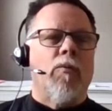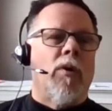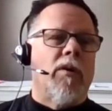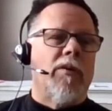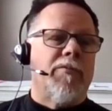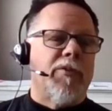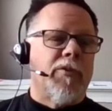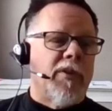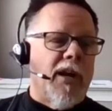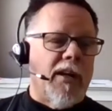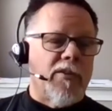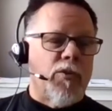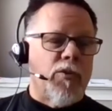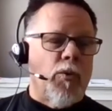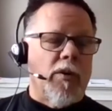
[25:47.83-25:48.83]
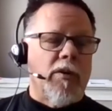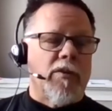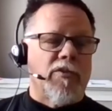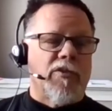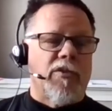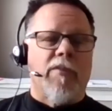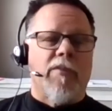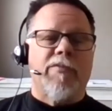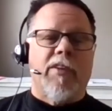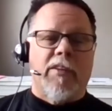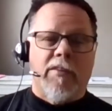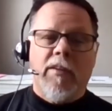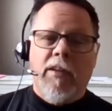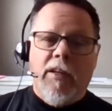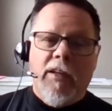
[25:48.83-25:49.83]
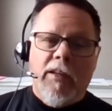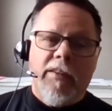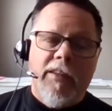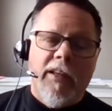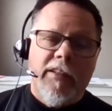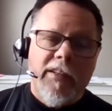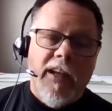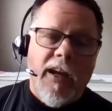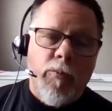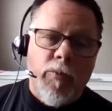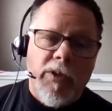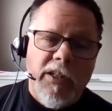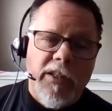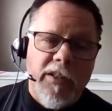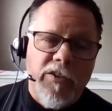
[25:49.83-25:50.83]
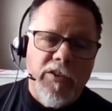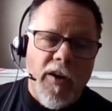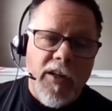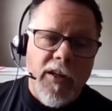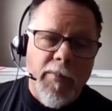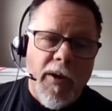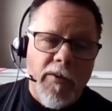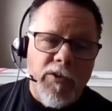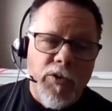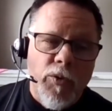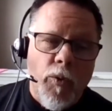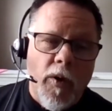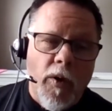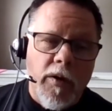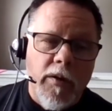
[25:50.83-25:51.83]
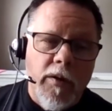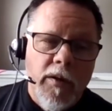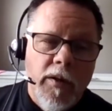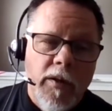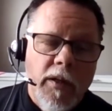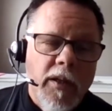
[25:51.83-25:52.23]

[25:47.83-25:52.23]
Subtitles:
Well, if you're not torquing stuff, then yeah, we need to talk about torque.